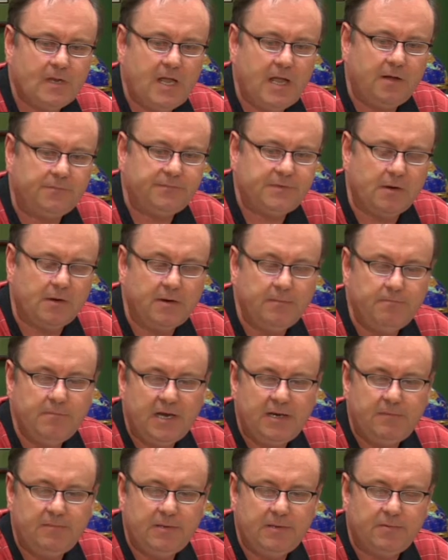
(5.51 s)
out there? And
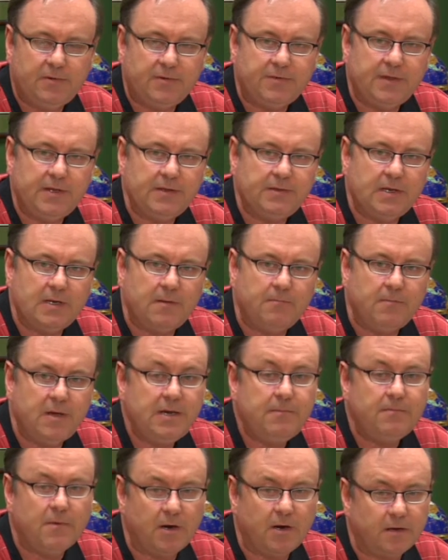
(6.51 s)
many people think that a
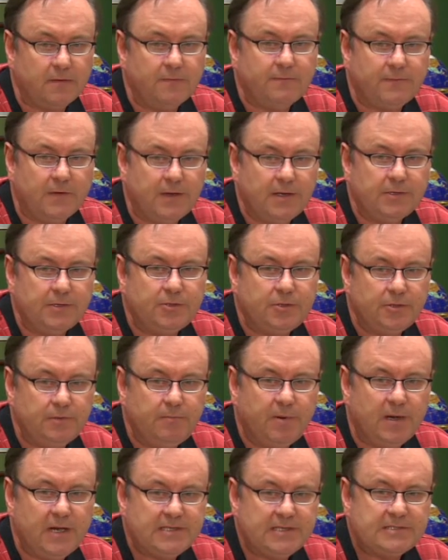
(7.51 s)
money market fund
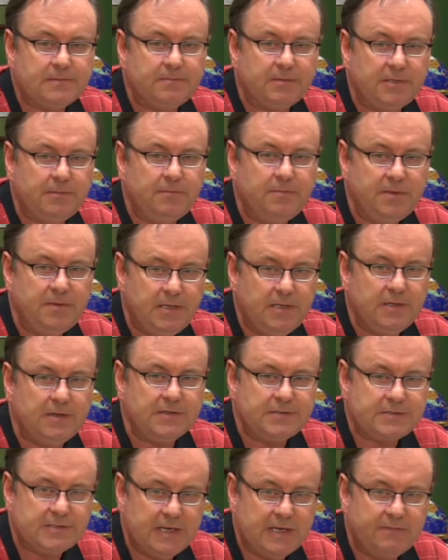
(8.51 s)
could possibly be
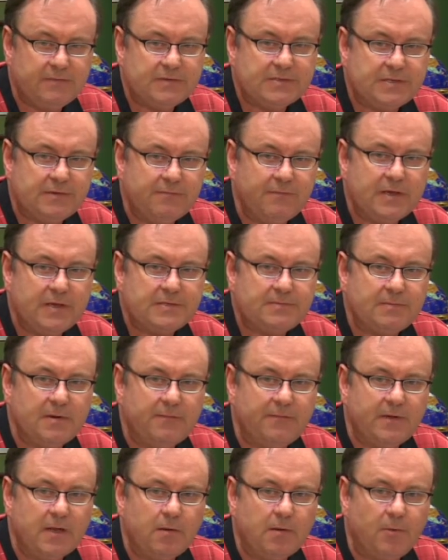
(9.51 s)
the safest investment
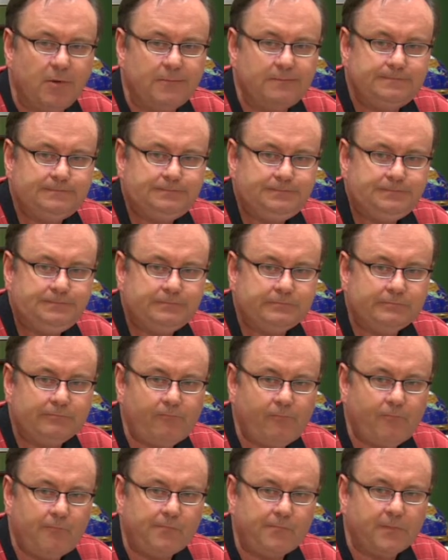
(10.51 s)
available.
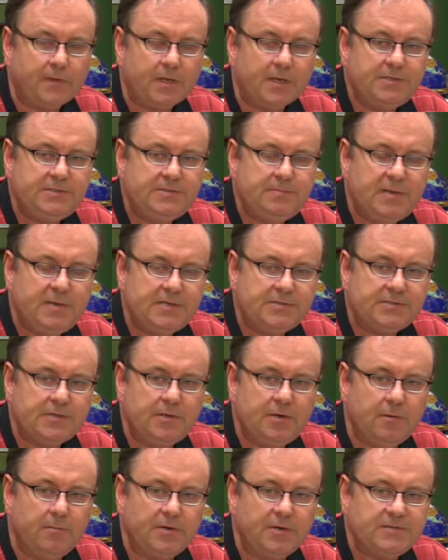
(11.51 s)
It depends
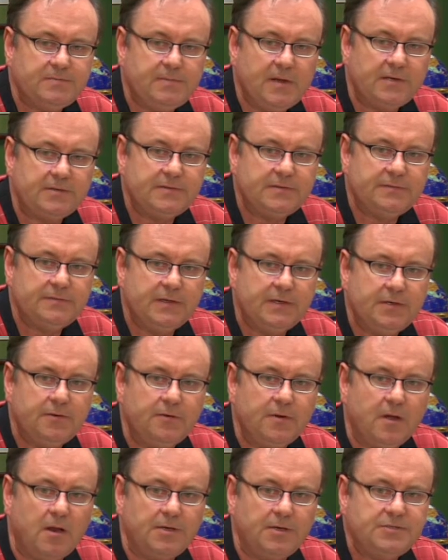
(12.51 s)
on your perspective and
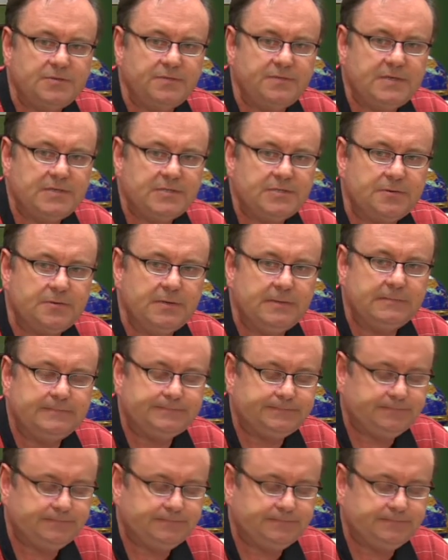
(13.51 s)
your knowledge of history,